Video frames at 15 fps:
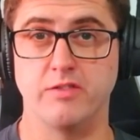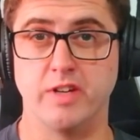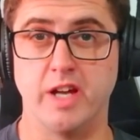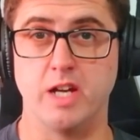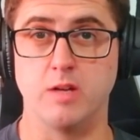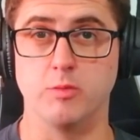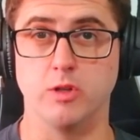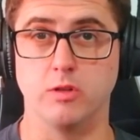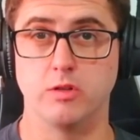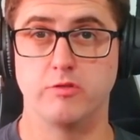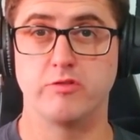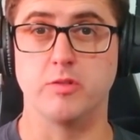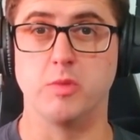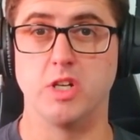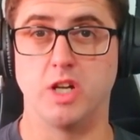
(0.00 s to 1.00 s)
an animal
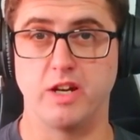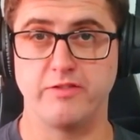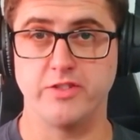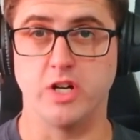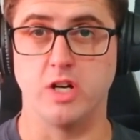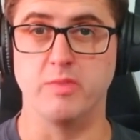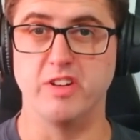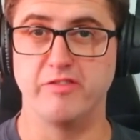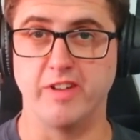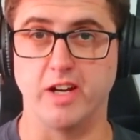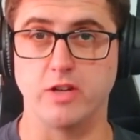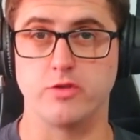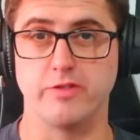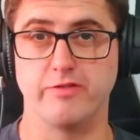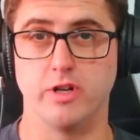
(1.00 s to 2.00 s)
from a lifetime in a
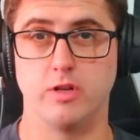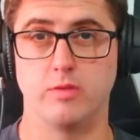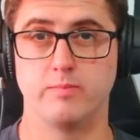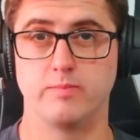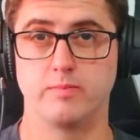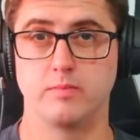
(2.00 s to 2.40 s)
factory farm.